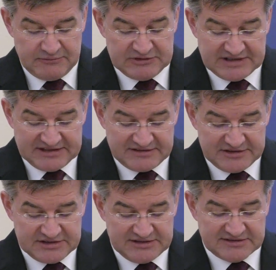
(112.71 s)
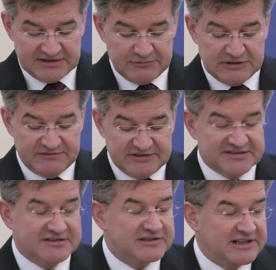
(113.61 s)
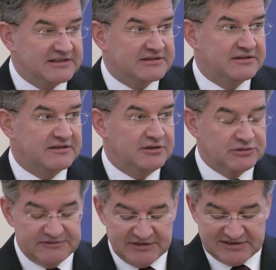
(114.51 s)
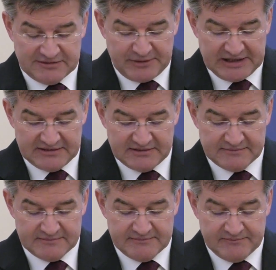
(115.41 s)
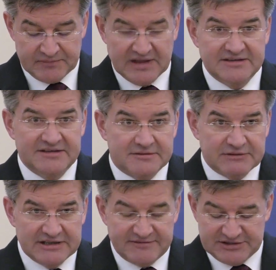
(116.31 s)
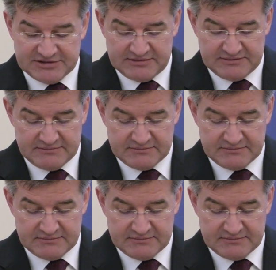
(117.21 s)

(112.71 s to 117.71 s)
With the SDGs, we have this great universal plan, this great vision.